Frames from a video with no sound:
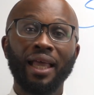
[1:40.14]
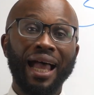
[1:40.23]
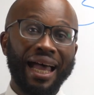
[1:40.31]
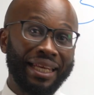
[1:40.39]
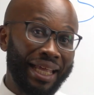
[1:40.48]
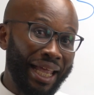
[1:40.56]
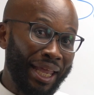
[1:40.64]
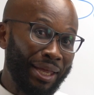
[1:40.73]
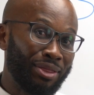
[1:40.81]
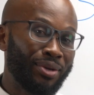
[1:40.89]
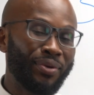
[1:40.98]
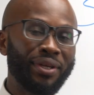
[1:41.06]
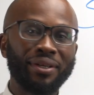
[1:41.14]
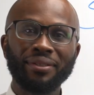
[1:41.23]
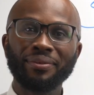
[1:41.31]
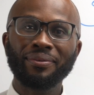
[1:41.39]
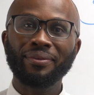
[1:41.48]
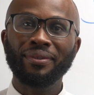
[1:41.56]
an 8th grader,
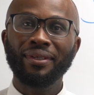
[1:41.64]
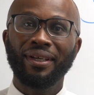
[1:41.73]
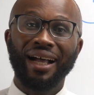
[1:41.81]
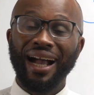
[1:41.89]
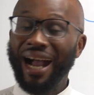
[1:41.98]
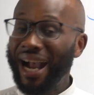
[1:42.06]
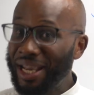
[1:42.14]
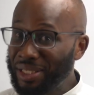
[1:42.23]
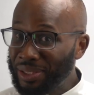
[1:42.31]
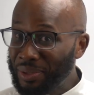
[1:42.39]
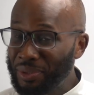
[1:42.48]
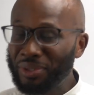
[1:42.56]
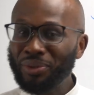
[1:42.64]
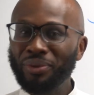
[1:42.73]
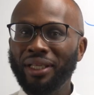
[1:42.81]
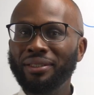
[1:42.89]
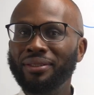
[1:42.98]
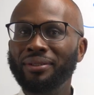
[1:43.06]
a high school
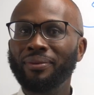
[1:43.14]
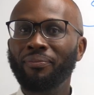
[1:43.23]
student,